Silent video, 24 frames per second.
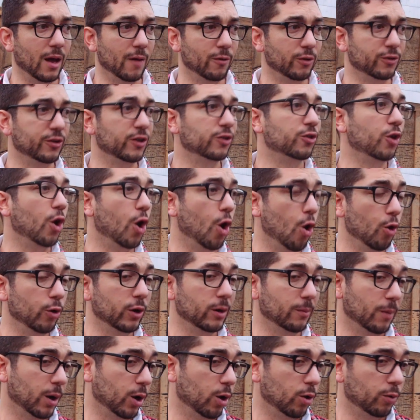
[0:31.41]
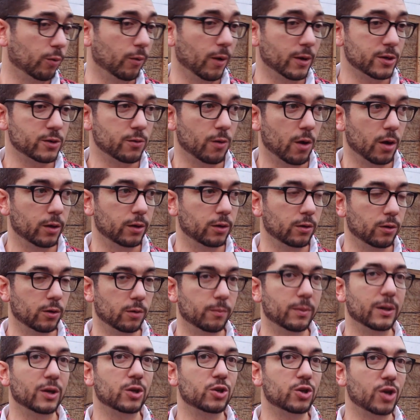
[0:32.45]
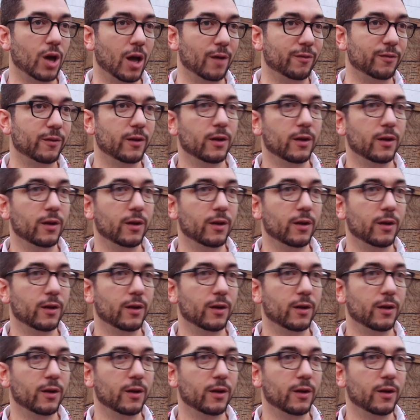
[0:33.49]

Ever since owning my own restaurant, you know, and been chef,